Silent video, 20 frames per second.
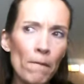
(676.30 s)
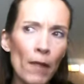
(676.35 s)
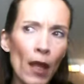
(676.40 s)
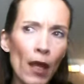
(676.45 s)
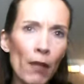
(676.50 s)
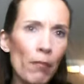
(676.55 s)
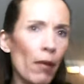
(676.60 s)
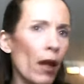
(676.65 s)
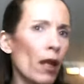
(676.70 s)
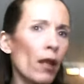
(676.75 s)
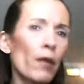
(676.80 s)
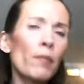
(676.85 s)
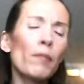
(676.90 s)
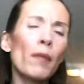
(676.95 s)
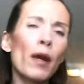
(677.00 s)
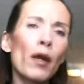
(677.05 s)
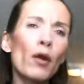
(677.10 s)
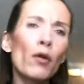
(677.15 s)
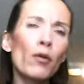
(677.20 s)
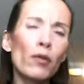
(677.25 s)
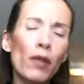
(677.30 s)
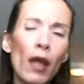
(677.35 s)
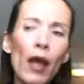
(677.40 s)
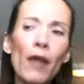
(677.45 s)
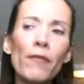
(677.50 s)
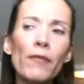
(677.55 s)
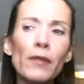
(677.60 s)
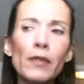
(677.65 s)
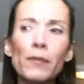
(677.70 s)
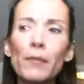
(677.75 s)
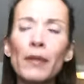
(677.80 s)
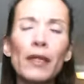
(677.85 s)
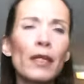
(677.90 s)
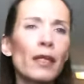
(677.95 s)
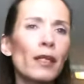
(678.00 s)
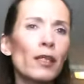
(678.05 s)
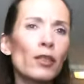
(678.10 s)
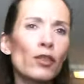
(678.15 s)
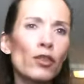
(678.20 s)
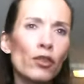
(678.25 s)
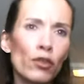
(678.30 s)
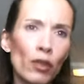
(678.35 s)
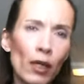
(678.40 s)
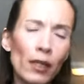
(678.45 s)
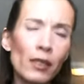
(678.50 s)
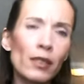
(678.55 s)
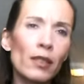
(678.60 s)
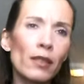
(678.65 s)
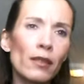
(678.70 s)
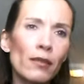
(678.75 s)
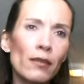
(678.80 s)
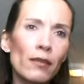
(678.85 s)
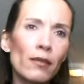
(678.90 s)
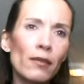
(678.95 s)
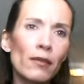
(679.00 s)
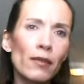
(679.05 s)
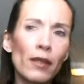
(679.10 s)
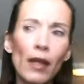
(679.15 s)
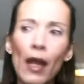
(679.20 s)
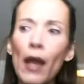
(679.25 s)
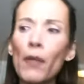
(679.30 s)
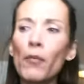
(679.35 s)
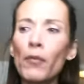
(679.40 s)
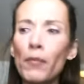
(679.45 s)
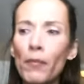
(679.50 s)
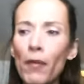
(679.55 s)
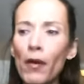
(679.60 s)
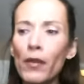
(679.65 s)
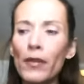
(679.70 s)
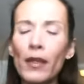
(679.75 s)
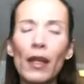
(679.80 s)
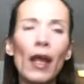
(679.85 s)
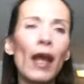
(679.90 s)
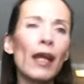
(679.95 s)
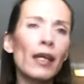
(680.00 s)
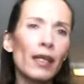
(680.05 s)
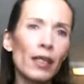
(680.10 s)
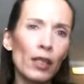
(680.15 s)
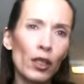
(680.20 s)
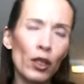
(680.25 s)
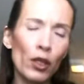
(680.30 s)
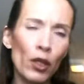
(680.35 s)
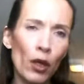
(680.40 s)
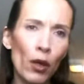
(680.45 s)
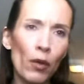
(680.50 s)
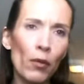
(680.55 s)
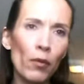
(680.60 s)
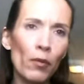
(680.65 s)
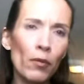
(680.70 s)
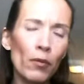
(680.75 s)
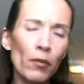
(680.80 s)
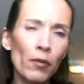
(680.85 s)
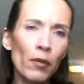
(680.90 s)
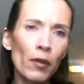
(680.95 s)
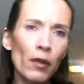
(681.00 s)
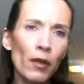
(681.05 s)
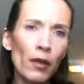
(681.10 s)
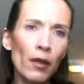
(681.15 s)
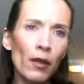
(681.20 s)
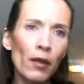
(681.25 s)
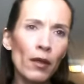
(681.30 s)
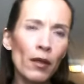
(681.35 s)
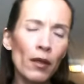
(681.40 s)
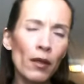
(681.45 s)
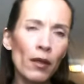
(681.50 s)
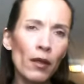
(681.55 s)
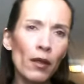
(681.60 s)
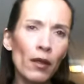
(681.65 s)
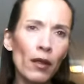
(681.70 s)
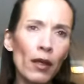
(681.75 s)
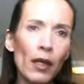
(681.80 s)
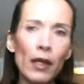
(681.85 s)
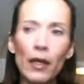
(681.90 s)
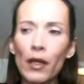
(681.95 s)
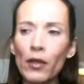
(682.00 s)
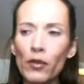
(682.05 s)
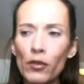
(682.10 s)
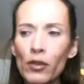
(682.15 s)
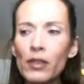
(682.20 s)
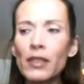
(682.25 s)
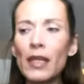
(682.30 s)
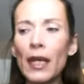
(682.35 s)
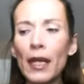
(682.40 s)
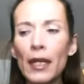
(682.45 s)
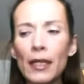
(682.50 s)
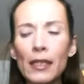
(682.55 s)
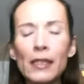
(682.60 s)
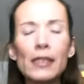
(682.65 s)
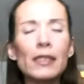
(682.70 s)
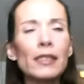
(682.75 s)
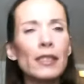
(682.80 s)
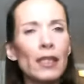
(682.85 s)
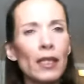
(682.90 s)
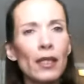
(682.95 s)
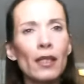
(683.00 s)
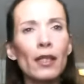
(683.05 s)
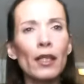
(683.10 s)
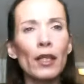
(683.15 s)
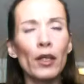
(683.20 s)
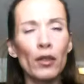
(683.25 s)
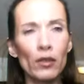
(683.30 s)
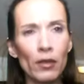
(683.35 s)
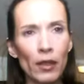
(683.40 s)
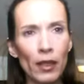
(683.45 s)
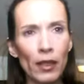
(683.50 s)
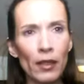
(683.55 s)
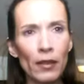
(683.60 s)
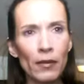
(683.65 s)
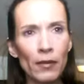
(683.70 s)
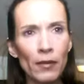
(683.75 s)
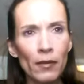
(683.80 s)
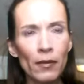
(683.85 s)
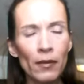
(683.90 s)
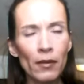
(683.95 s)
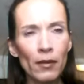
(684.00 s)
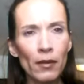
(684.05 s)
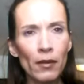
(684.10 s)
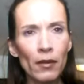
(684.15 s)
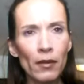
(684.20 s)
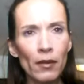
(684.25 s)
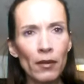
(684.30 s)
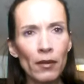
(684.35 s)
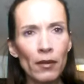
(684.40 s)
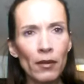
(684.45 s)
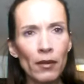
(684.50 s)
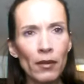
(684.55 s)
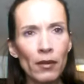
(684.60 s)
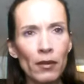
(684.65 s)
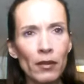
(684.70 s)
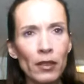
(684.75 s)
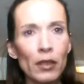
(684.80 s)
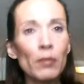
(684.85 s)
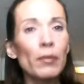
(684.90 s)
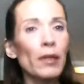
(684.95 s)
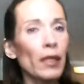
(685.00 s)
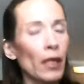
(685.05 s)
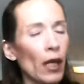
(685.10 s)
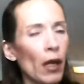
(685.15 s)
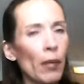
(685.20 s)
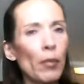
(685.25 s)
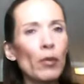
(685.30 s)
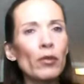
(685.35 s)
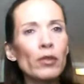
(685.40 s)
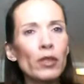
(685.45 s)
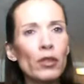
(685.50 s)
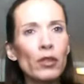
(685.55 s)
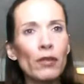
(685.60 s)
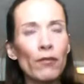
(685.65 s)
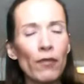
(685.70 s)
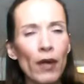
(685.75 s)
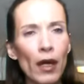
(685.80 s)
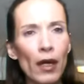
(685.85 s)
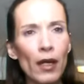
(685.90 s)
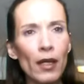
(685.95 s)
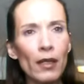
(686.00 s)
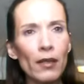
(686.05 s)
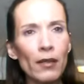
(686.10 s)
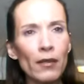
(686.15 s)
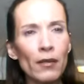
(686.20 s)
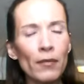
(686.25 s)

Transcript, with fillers: and my my whole life has been an instruction that I would that I can know and understand and see clearly to be able to divide.